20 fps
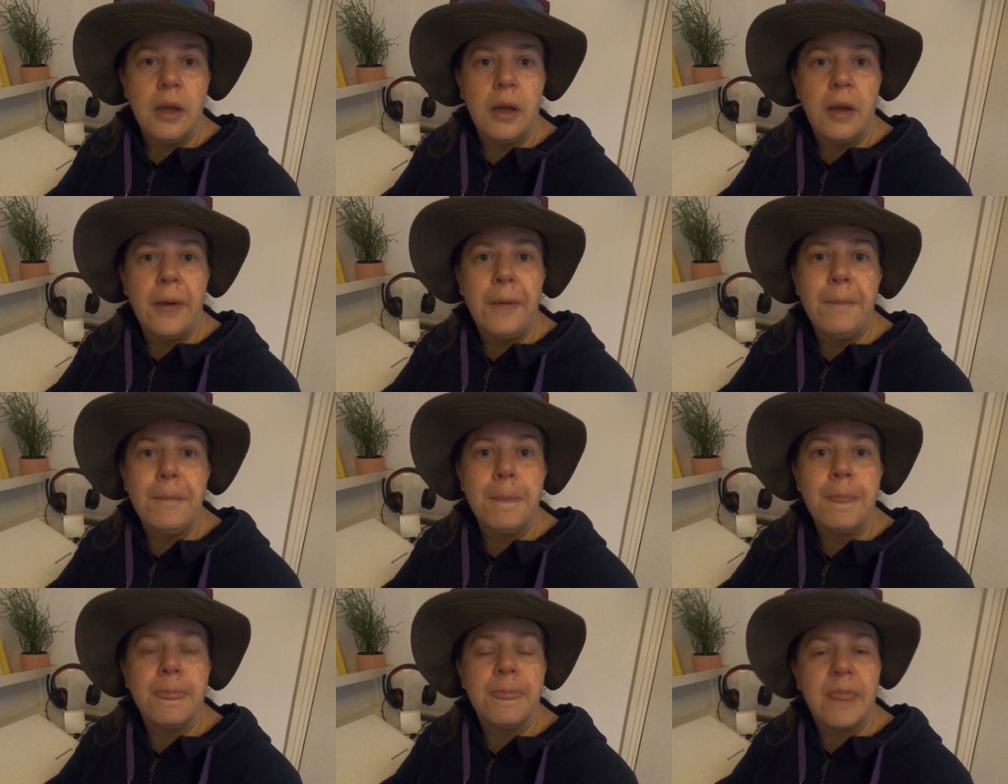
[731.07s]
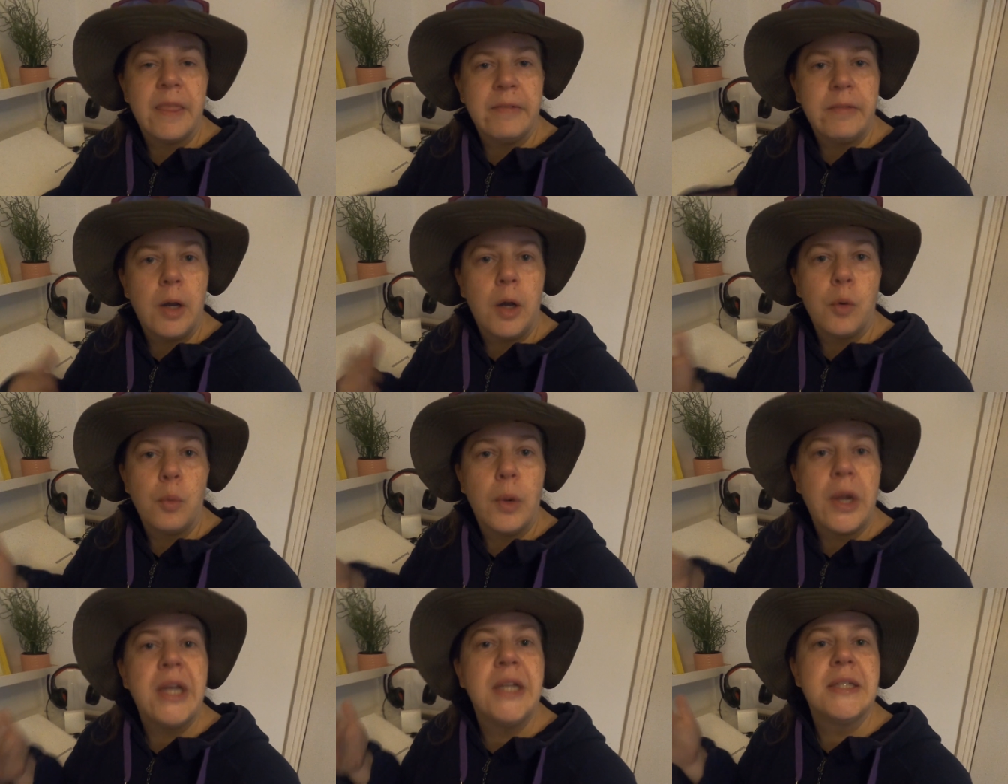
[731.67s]
Um, there
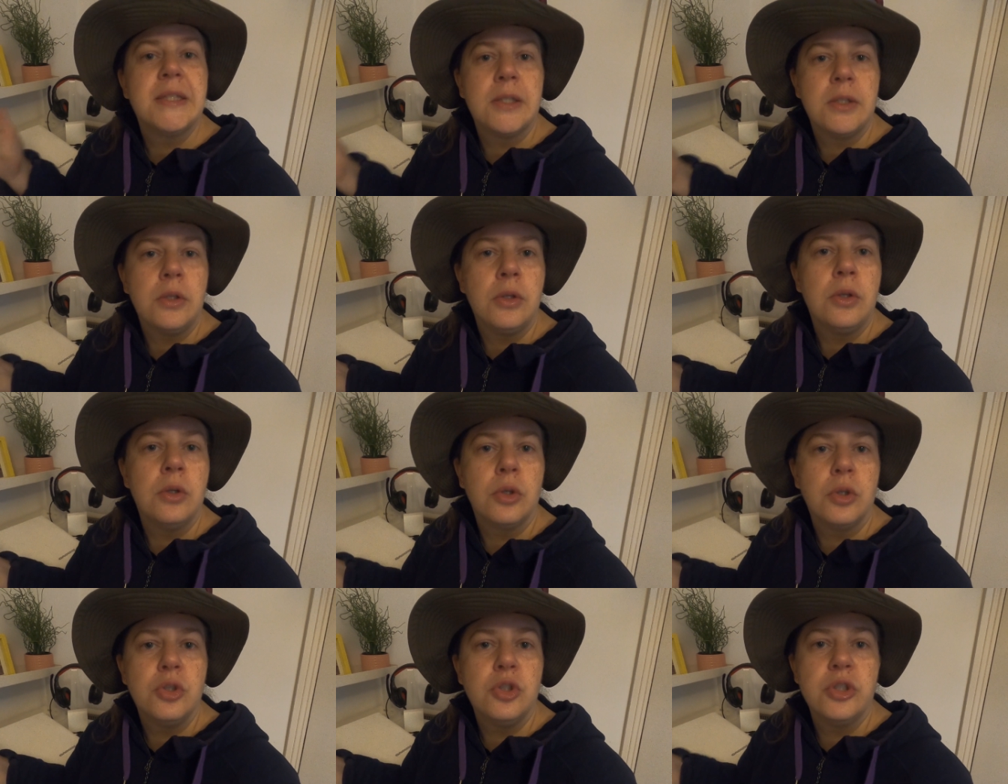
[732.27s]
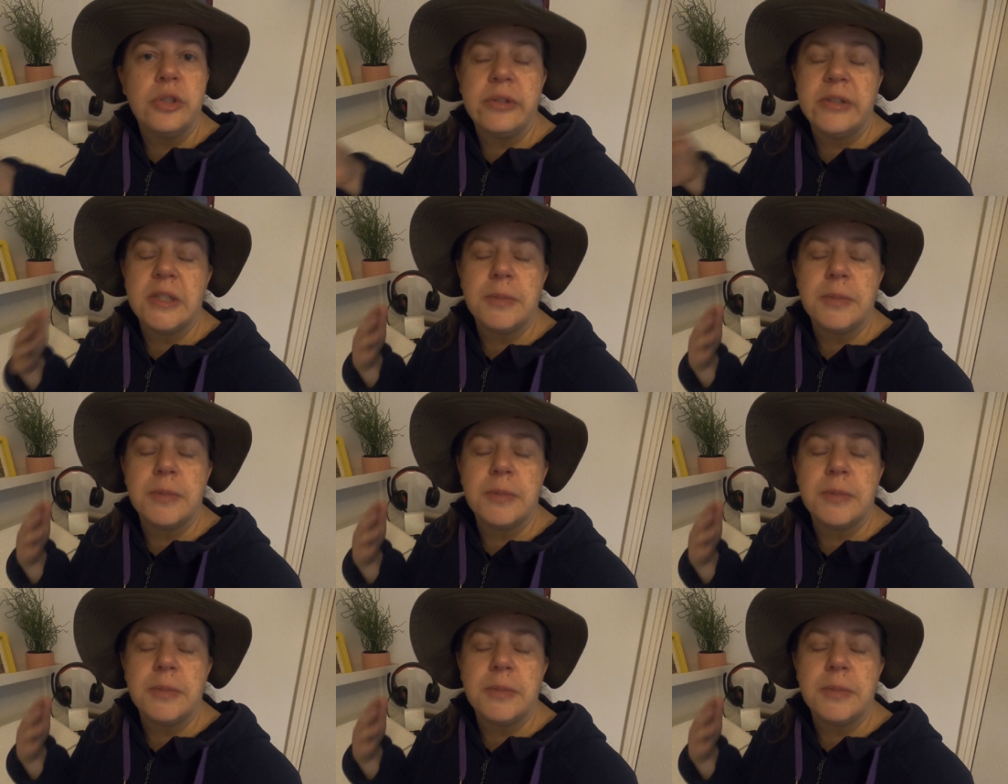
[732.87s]
are ways that you can do.